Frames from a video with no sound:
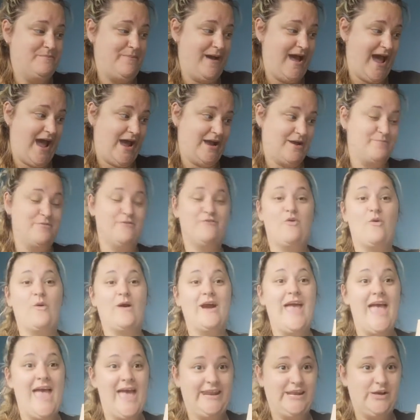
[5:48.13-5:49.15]
back
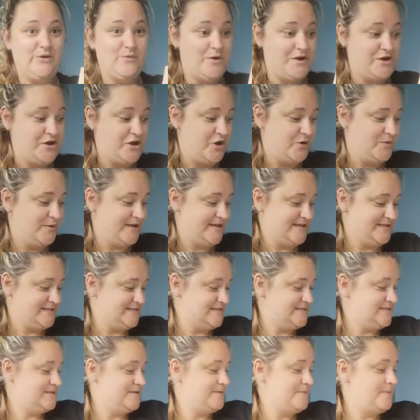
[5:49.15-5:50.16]
before anyone
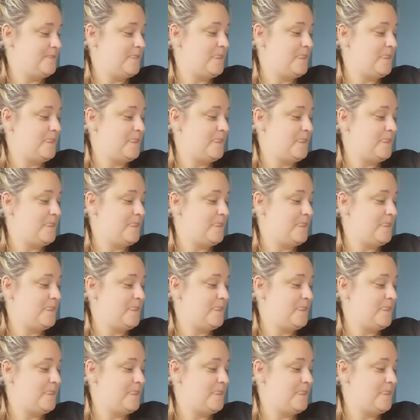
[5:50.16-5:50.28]
noticed.